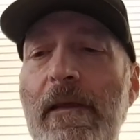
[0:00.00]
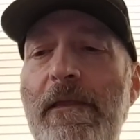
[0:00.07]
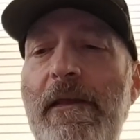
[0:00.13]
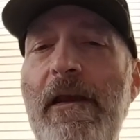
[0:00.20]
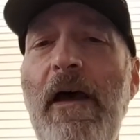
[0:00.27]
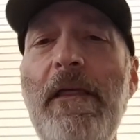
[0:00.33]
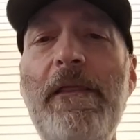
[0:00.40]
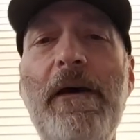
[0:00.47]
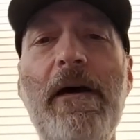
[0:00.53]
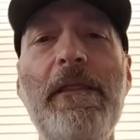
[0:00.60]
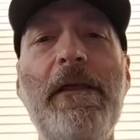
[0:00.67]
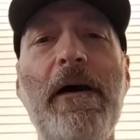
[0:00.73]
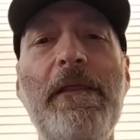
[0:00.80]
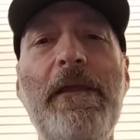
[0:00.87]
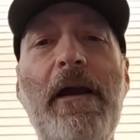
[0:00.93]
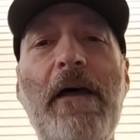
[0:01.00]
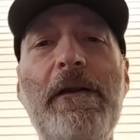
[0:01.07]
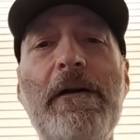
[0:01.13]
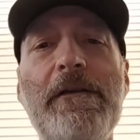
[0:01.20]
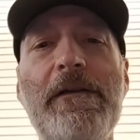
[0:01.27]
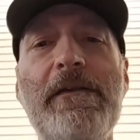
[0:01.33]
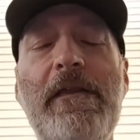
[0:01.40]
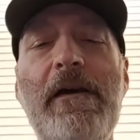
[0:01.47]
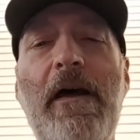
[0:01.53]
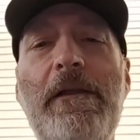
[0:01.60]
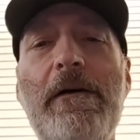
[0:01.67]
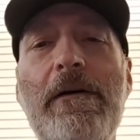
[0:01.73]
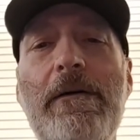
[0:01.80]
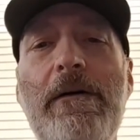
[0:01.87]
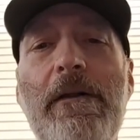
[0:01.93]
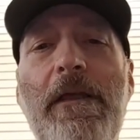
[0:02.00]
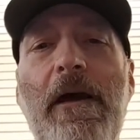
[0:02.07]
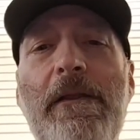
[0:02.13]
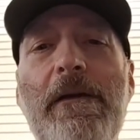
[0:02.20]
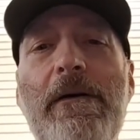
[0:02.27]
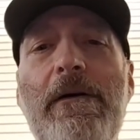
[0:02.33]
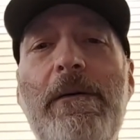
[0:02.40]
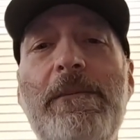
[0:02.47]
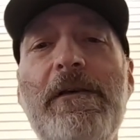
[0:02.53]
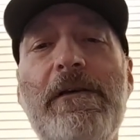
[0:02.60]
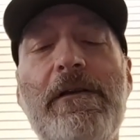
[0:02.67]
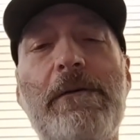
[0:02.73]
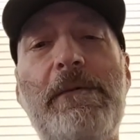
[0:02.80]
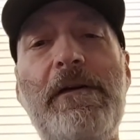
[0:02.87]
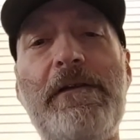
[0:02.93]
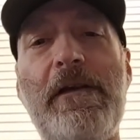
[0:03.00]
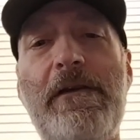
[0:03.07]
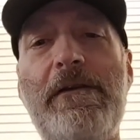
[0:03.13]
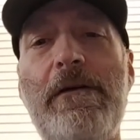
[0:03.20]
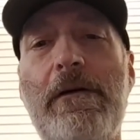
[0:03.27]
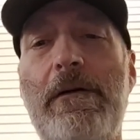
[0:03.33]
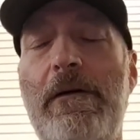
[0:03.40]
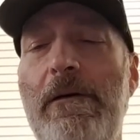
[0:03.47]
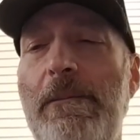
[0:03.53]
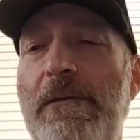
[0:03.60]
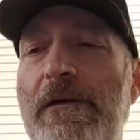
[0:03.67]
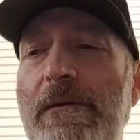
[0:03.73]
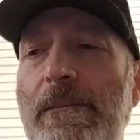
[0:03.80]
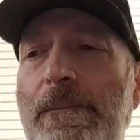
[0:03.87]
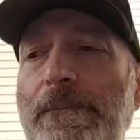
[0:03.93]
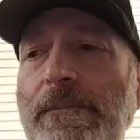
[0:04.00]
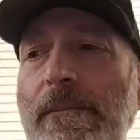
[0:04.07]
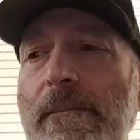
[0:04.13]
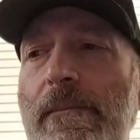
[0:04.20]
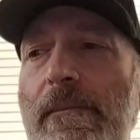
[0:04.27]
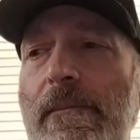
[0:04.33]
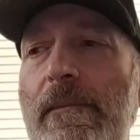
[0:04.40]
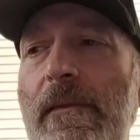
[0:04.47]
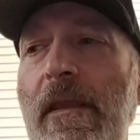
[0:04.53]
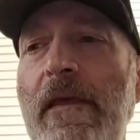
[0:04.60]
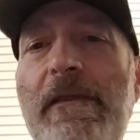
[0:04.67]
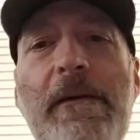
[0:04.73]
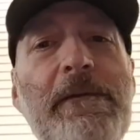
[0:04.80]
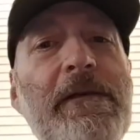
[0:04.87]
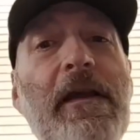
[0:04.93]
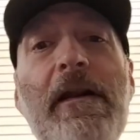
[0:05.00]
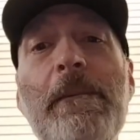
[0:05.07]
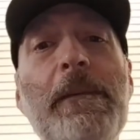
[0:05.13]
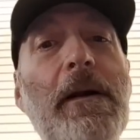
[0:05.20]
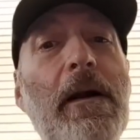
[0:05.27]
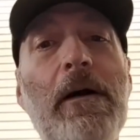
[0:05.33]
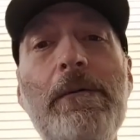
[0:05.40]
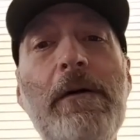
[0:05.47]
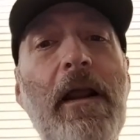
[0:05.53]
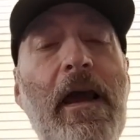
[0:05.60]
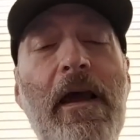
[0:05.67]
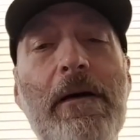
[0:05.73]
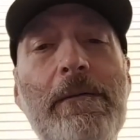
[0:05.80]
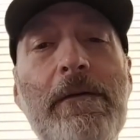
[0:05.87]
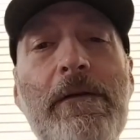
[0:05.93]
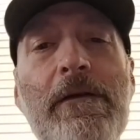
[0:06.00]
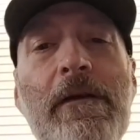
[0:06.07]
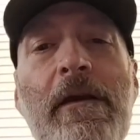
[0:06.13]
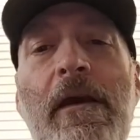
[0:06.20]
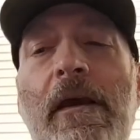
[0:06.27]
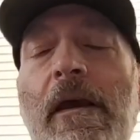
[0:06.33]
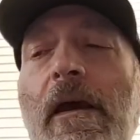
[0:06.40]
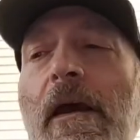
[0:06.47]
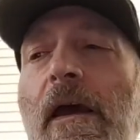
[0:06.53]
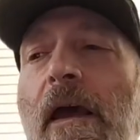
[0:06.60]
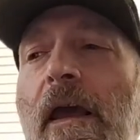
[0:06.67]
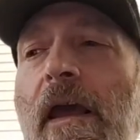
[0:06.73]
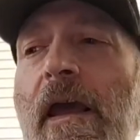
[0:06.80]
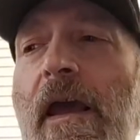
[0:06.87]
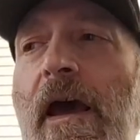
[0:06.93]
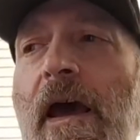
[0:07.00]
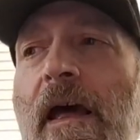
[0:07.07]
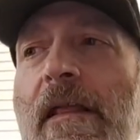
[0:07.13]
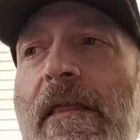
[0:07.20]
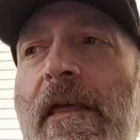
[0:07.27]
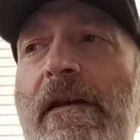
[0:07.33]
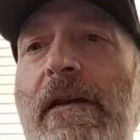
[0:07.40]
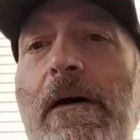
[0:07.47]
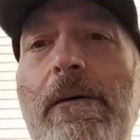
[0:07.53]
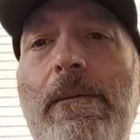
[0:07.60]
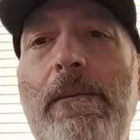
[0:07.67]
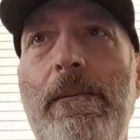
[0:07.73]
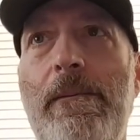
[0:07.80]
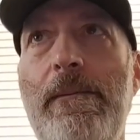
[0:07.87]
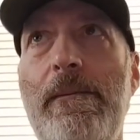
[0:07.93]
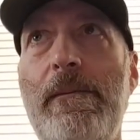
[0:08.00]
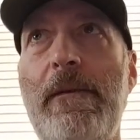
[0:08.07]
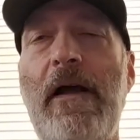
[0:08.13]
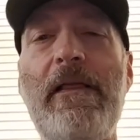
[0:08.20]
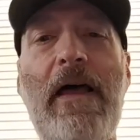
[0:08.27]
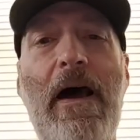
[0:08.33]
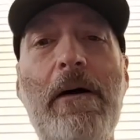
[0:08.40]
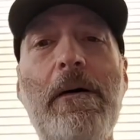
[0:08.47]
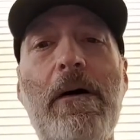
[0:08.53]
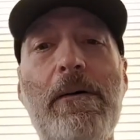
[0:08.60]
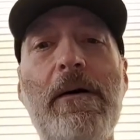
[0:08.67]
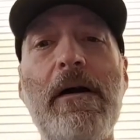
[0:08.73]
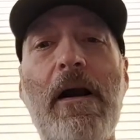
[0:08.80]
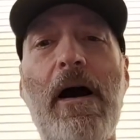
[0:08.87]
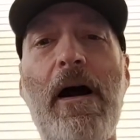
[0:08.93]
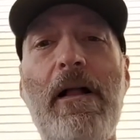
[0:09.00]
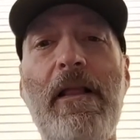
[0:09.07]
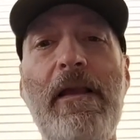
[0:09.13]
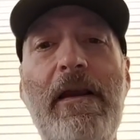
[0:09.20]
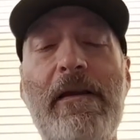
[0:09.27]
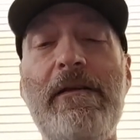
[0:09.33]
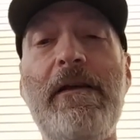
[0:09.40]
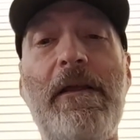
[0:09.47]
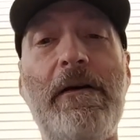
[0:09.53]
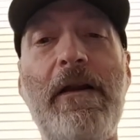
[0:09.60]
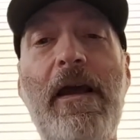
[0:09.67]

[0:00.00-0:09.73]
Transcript: The other groups is the resistor groups. They've set up their own towns, and they don't allow Oankali into their